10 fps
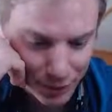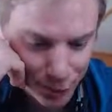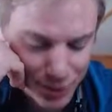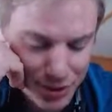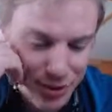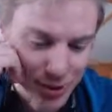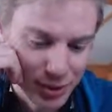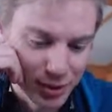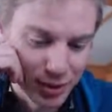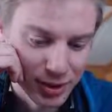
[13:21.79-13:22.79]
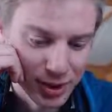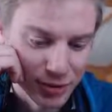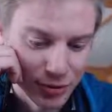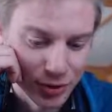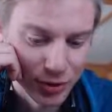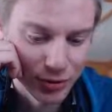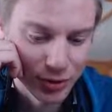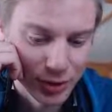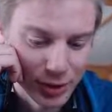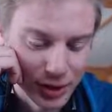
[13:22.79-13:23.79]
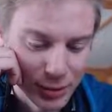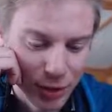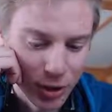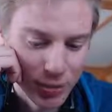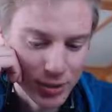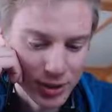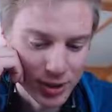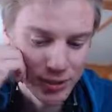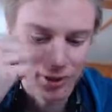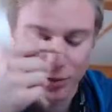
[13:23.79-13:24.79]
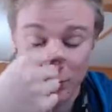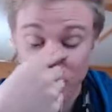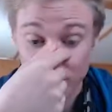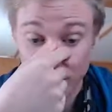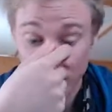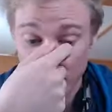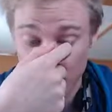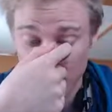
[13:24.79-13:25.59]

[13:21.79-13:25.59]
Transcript: Dark Prince takes care of those elite barbs, and then we have the minion,